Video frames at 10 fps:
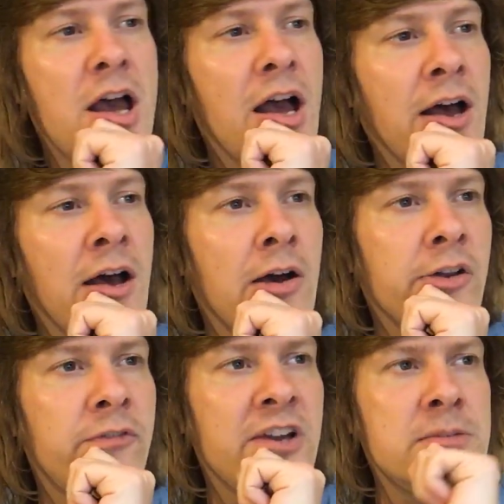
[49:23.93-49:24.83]
Or
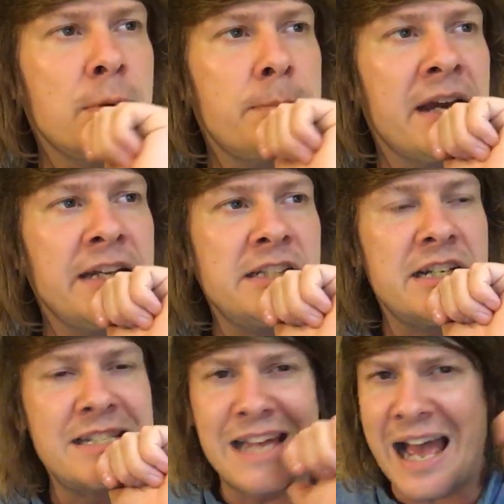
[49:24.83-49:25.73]
the Facebook page
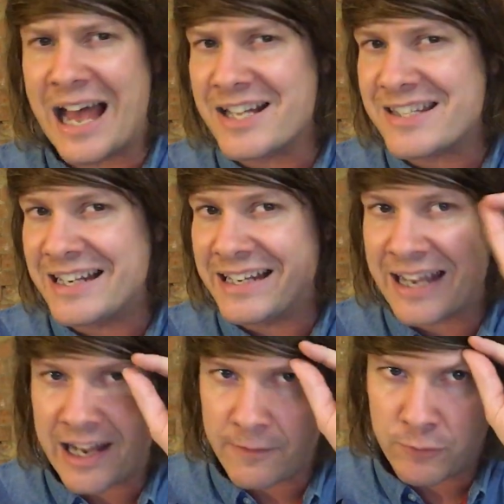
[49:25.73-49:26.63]
is
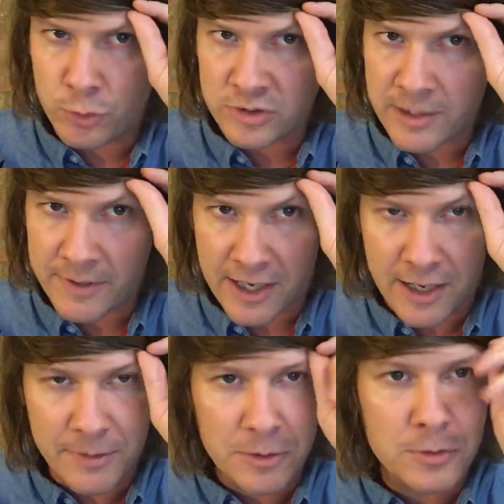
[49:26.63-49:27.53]
@SillyHairedFool. Send me that.
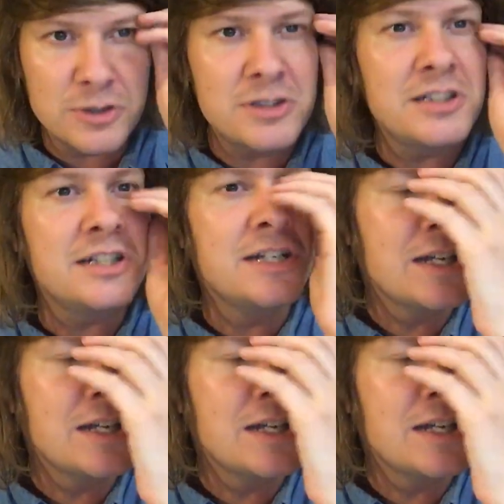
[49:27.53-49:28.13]
That'd be cool to see.